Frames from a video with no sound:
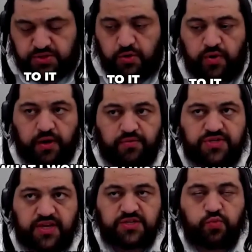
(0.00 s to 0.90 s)
So what I
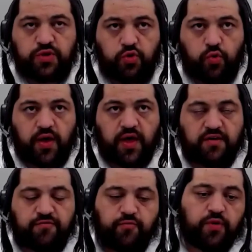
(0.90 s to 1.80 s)
would say is we do
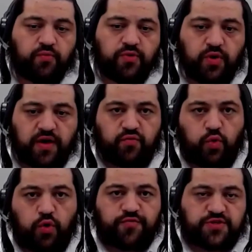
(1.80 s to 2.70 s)
have
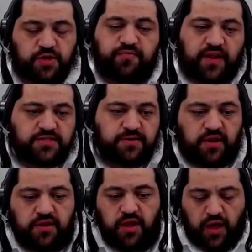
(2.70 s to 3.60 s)
to offer some
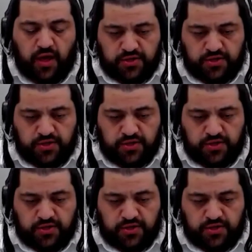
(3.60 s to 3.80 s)
flexibility.